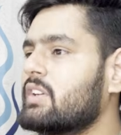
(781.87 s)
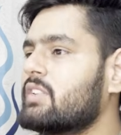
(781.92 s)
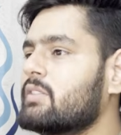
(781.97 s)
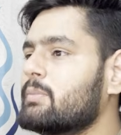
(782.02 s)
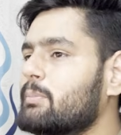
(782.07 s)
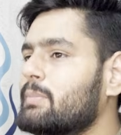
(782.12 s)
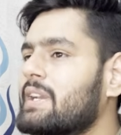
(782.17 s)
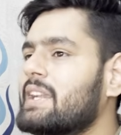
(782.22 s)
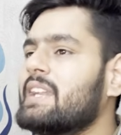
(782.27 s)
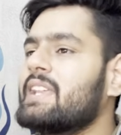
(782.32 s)
its
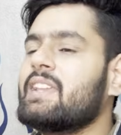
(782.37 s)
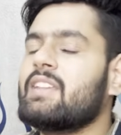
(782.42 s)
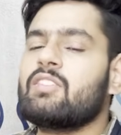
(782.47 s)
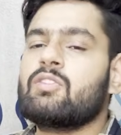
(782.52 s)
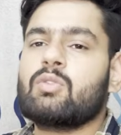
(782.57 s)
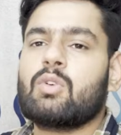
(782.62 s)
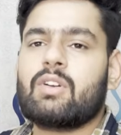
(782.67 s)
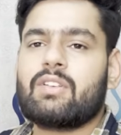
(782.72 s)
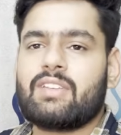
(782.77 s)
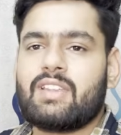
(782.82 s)
building is
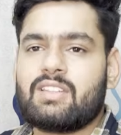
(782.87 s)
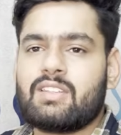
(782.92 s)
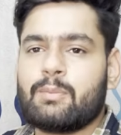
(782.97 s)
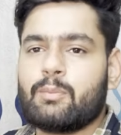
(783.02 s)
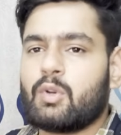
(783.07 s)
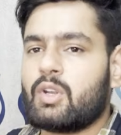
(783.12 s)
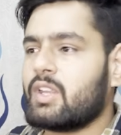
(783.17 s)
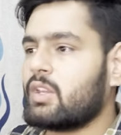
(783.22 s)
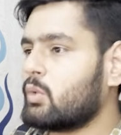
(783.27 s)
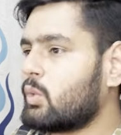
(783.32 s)
not just
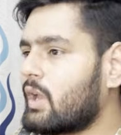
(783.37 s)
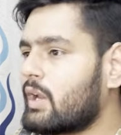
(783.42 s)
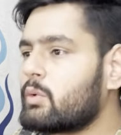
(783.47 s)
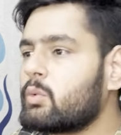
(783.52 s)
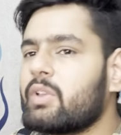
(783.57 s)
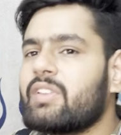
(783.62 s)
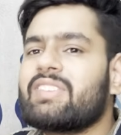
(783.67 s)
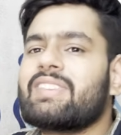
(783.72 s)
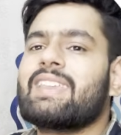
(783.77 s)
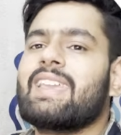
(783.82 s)
important, you have
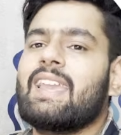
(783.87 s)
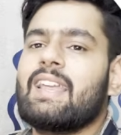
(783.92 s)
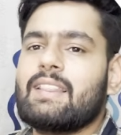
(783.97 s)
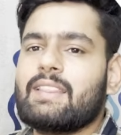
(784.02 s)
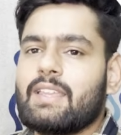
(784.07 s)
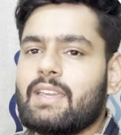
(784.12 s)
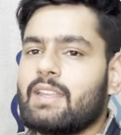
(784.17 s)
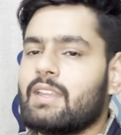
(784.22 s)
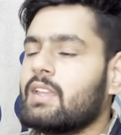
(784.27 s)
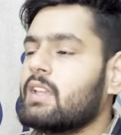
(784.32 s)
to scale
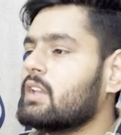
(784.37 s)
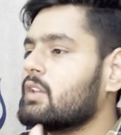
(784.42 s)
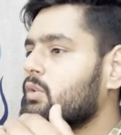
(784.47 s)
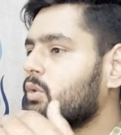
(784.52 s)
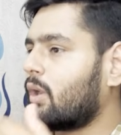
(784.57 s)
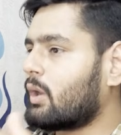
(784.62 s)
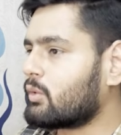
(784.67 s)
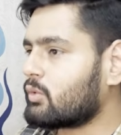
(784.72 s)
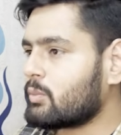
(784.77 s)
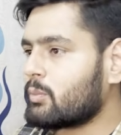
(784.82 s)
there,
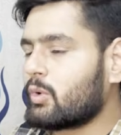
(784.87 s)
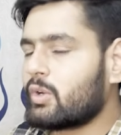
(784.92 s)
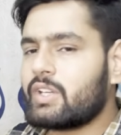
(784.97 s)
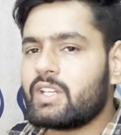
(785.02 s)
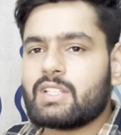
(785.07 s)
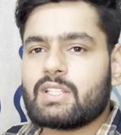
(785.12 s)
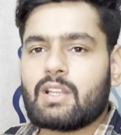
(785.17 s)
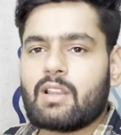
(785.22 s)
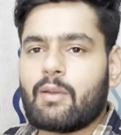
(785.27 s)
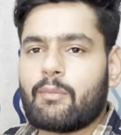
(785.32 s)
you have to
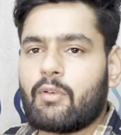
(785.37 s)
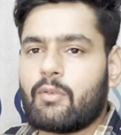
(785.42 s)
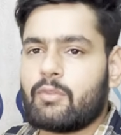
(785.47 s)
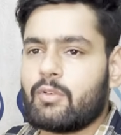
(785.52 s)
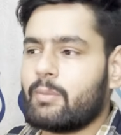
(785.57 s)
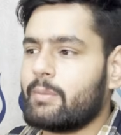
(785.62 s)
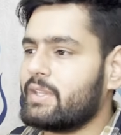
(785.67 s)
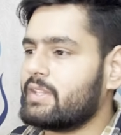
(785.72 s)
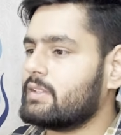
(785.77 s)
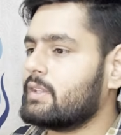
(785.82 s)
monitor the
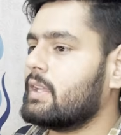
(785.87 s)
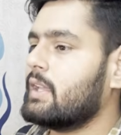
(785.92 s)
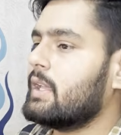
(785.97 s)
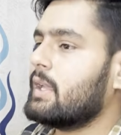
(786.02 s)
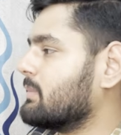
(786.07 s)
performance.